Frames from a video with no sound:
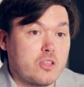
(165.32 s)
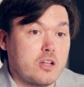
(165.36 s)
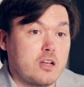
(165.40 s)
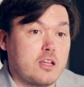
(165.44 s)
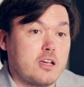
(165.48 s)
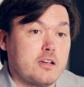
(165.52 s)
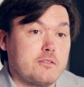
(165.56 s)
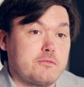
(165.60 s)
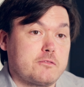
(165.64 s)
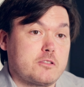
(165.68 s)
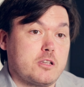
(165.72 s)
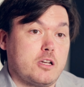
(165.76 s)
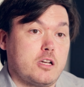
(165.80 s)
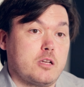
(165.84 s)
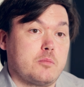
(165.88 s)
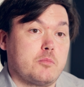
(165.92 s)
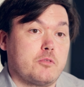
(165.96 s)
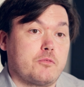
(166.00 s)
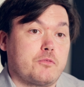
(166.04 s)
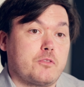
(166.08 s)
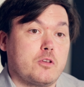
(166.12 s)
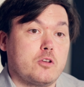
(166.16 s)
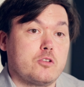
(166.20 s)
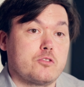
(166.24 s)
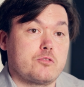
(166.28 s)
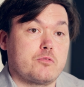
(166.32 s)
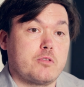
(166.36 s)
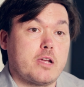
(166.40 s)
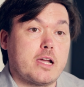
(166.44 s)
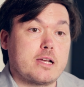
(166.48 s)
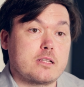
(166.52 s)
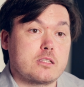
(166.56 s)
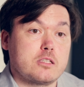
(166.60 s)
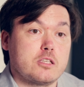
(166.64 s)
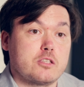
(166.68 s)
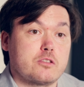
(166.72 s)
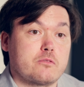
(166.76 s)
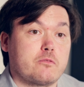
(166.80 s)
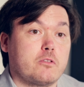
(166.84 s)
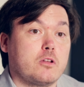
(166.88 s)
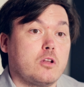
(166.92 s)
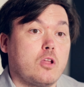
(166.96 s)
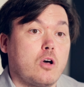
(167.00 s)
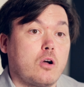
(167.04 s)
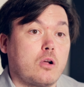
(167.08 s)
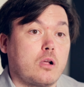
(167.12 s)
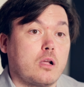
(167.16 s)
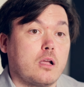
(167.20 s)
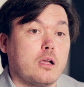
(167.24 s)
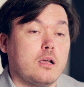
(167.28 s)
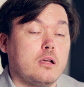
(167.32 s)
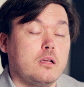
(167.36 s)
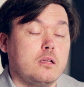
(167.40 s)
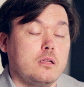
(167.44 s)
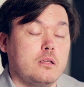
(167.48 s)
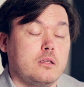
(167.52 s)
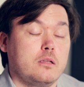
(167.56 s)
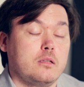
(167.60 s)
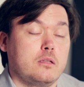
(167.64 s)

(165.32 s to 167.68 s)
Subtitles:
the lifetime of those reactors for longer.